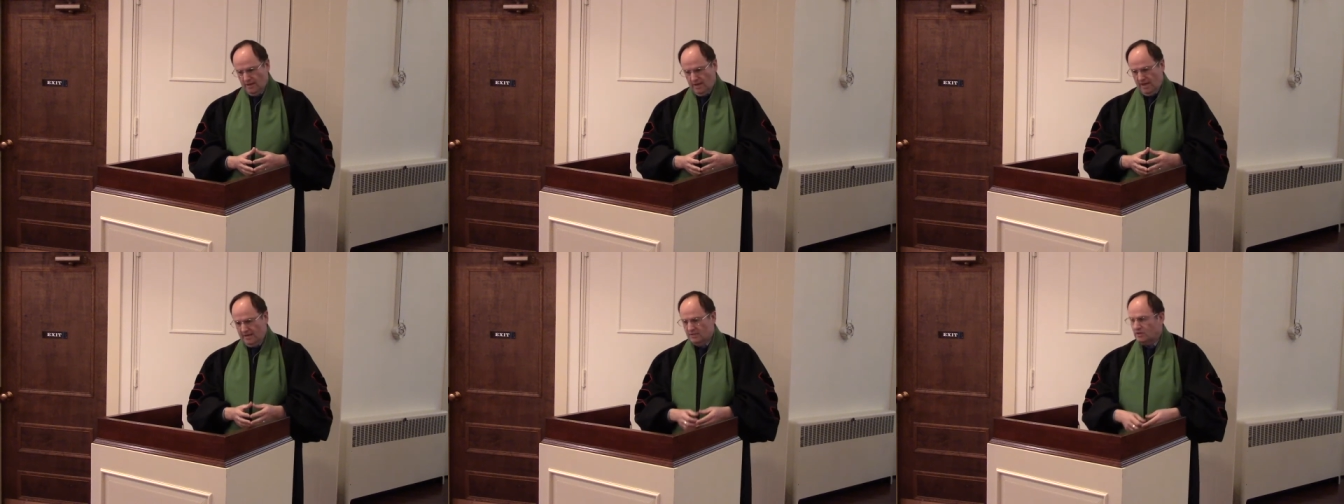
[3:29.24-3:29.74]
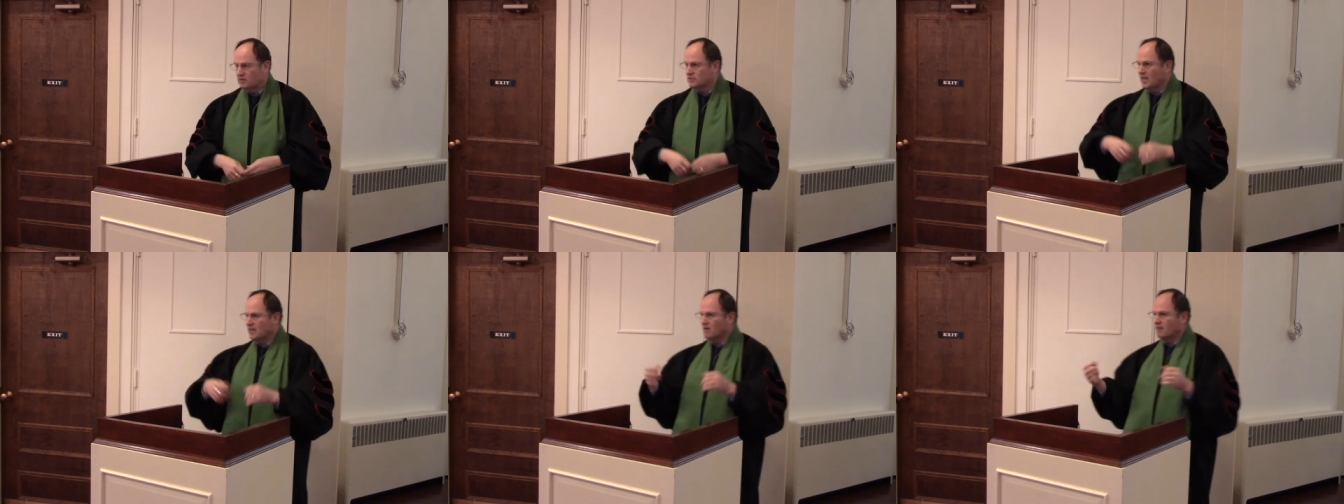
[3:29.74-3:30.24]
And he starts
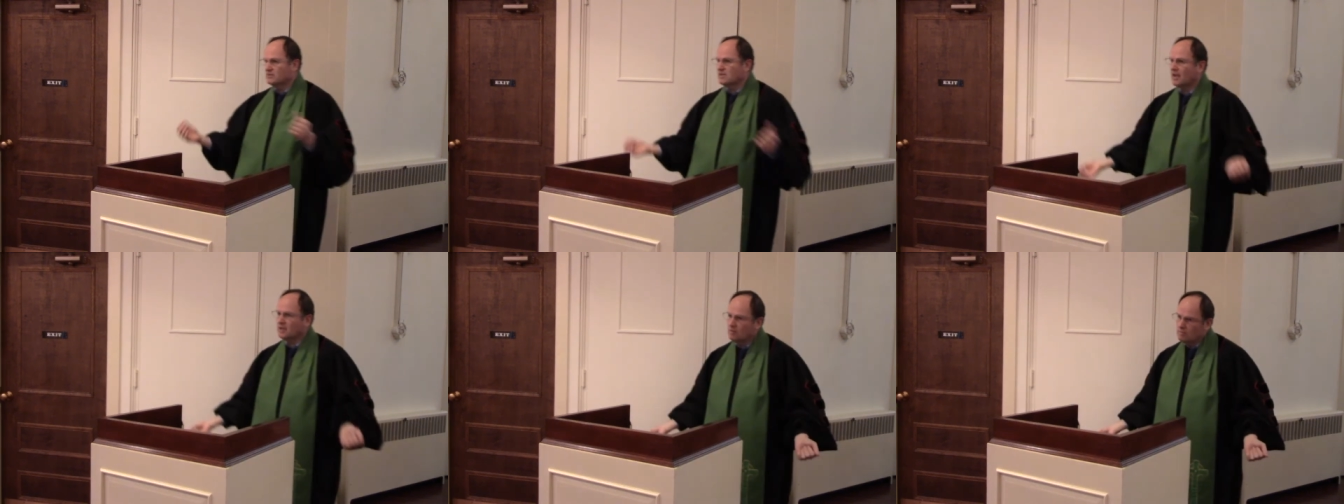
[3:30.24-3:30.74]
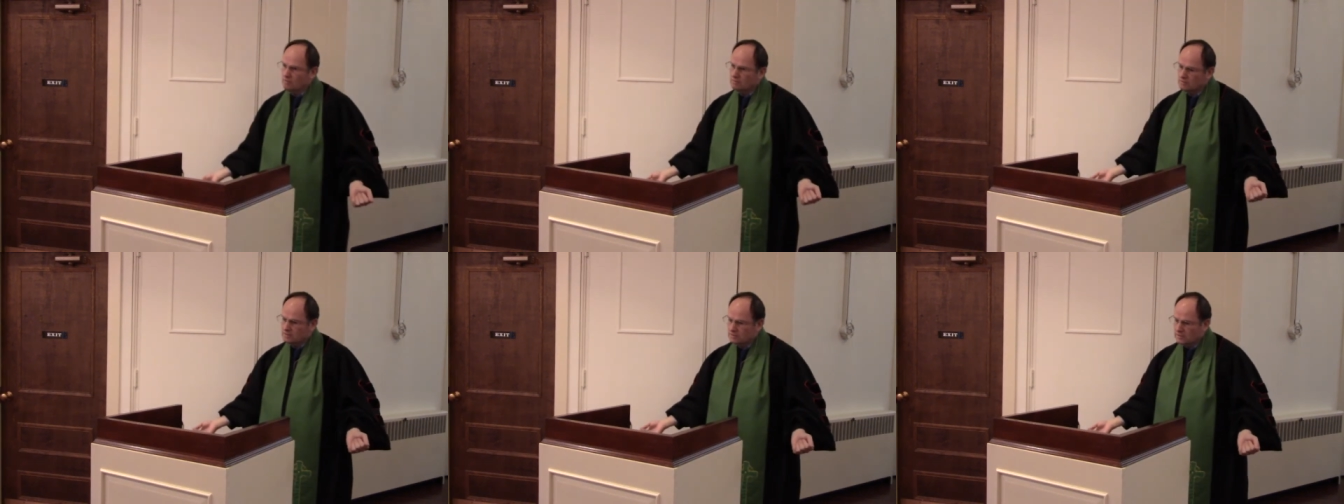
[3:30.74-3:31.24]
taking off his hiking
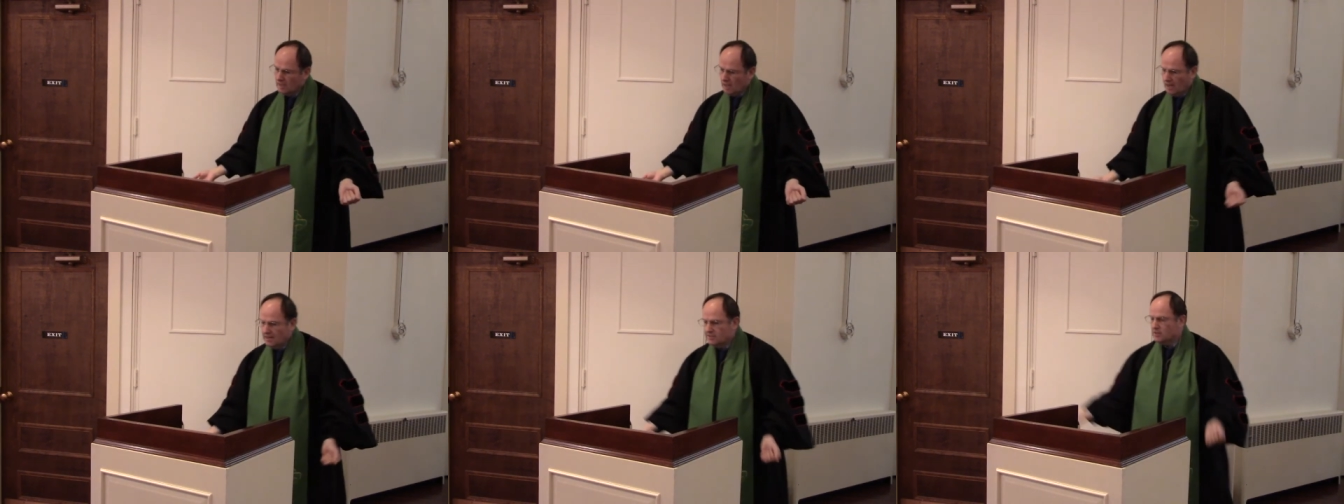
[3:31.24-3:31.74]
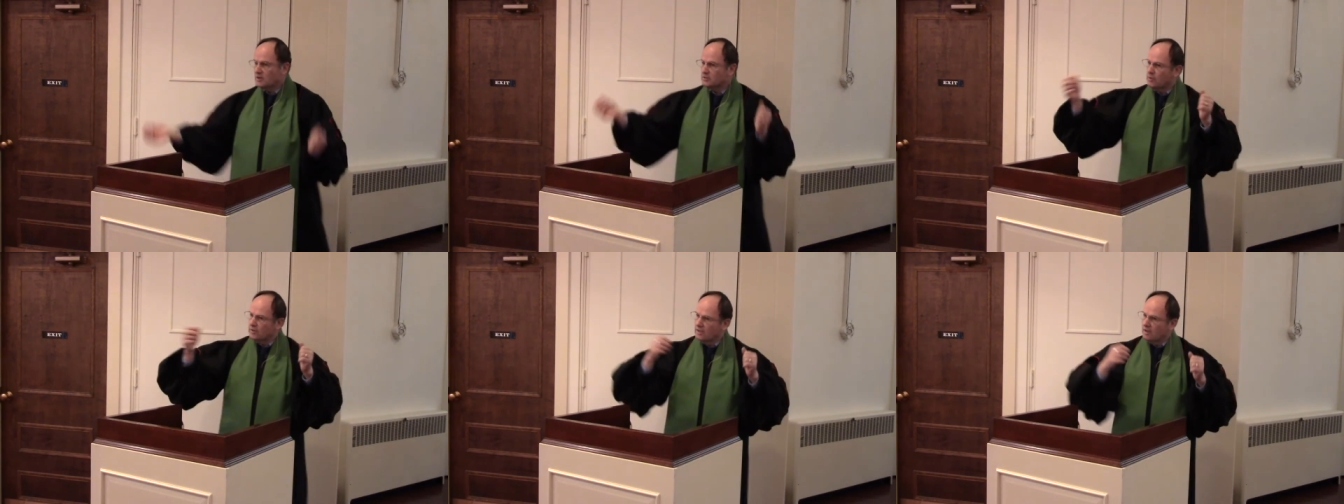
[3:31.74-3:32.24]
boots and he starts
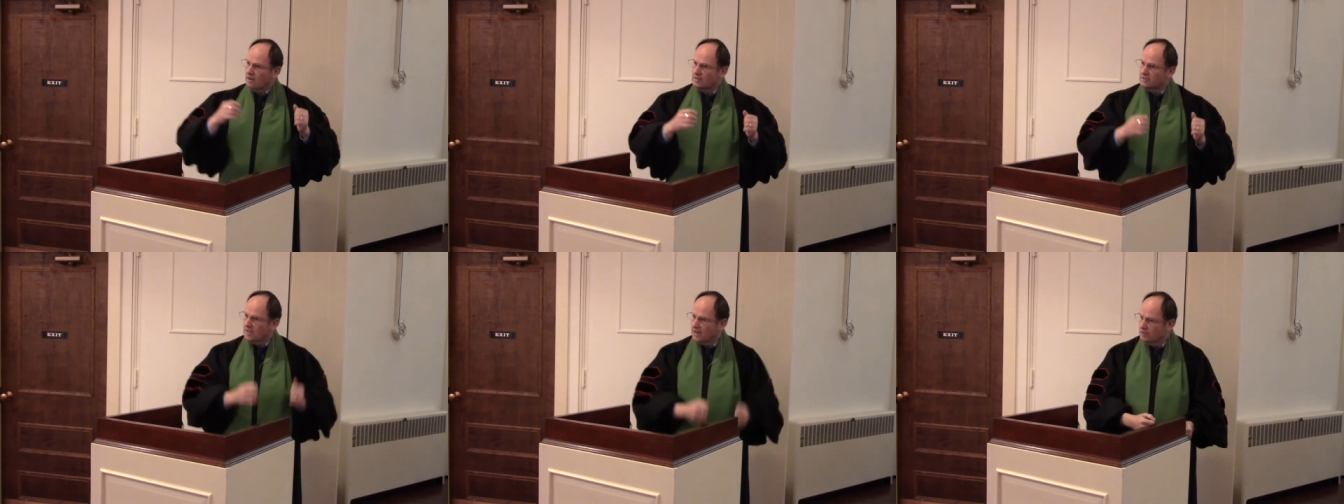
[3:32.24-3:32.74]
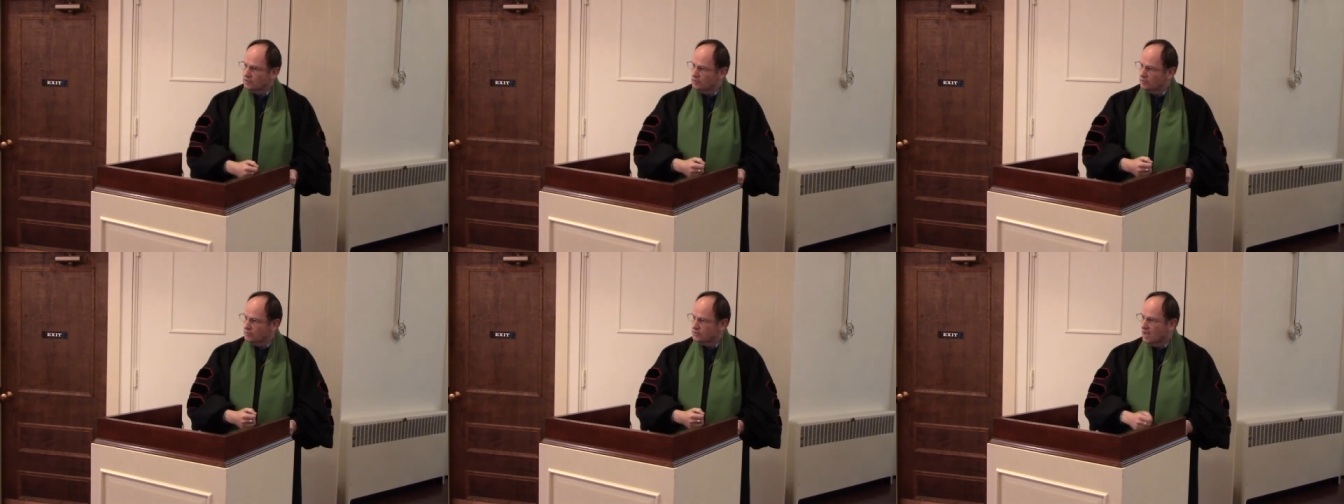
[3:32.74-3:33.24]
putting on his tennis
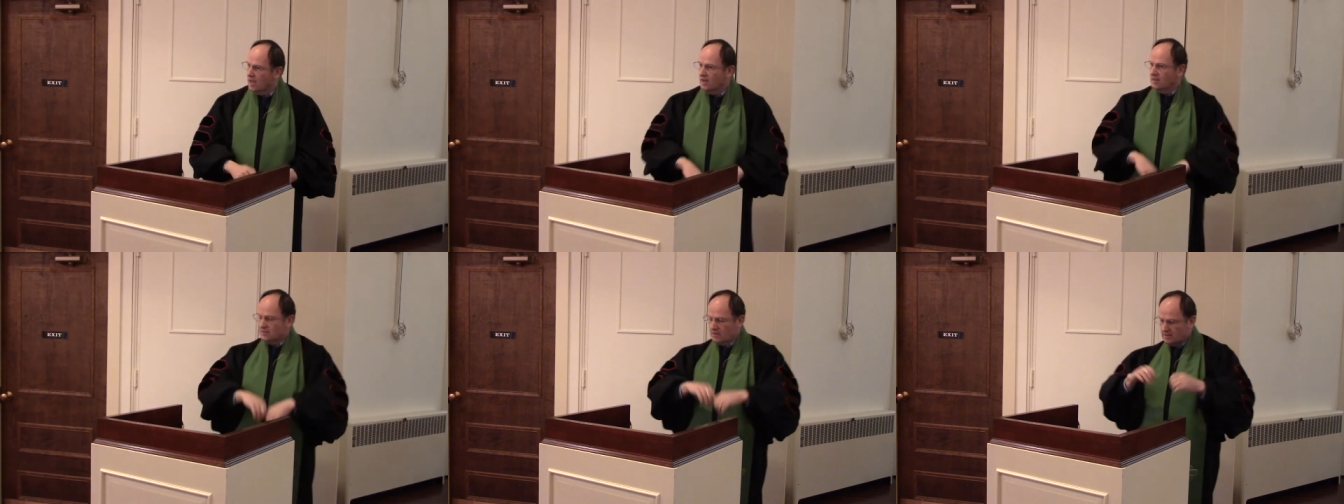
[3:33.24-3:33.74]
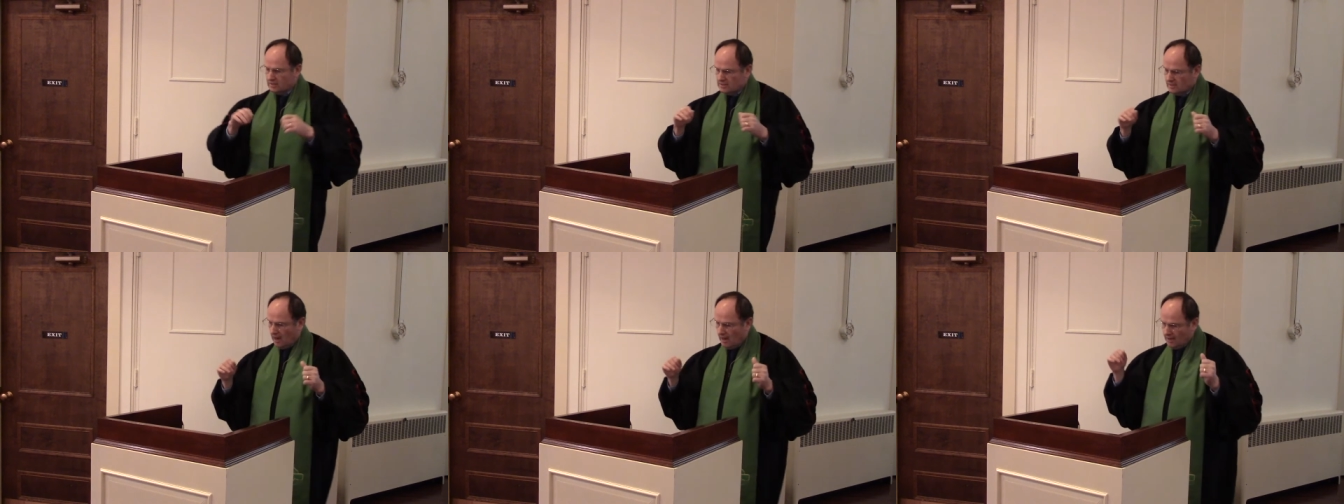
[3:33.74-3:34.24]
shoes and he starts
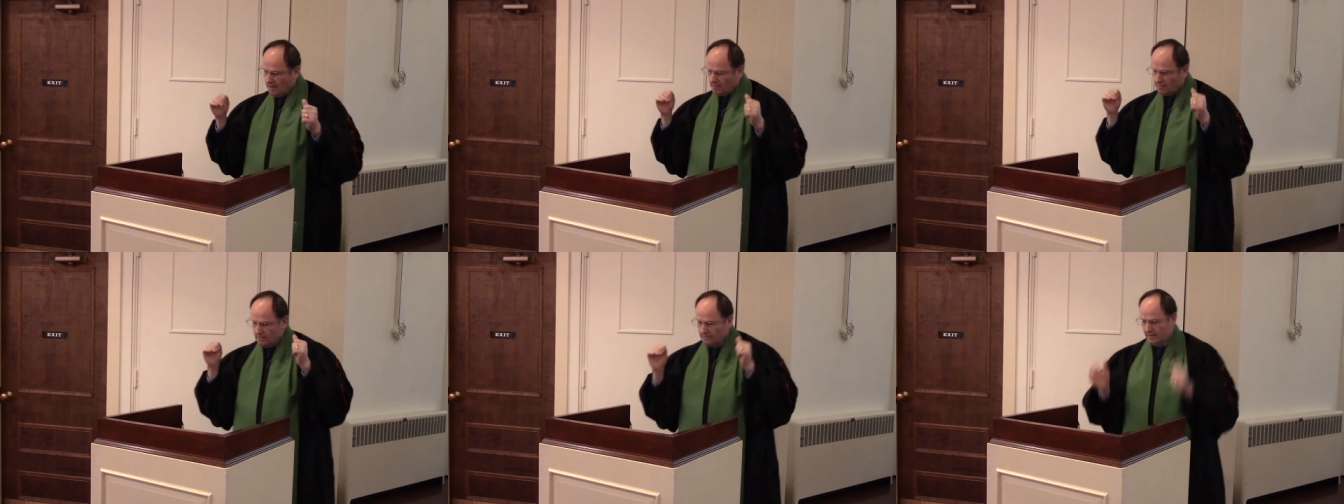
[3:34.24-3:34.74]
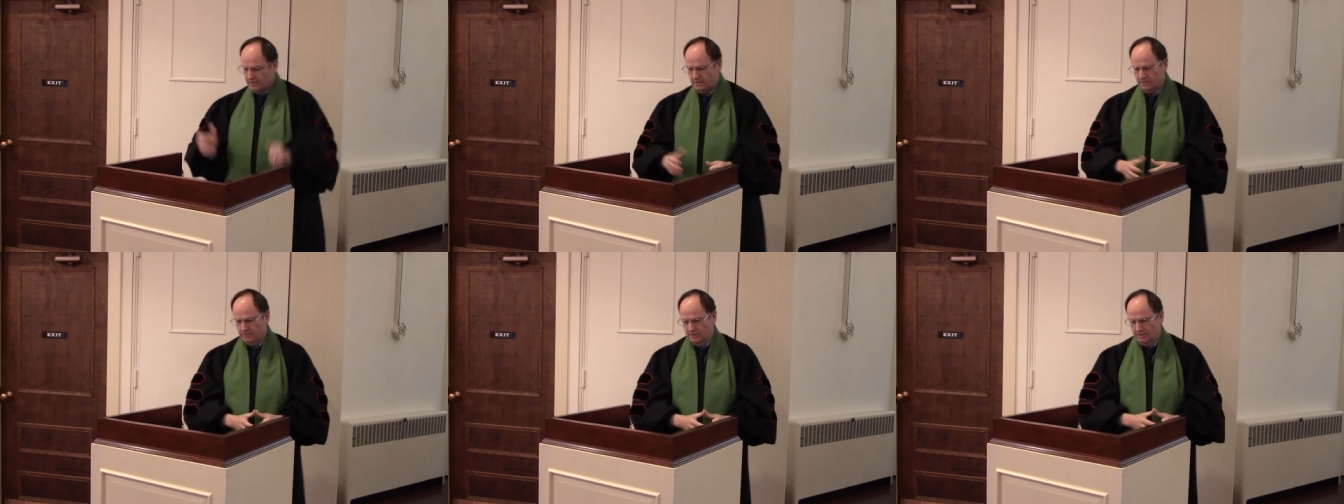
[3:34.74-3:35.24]
tying up the
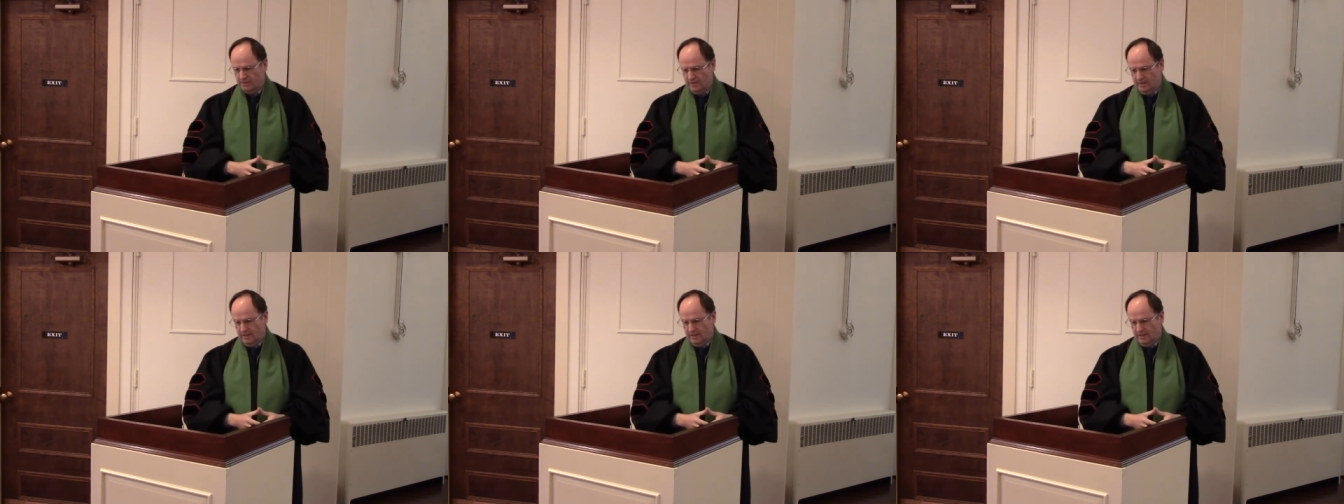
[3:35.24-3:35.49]
laces.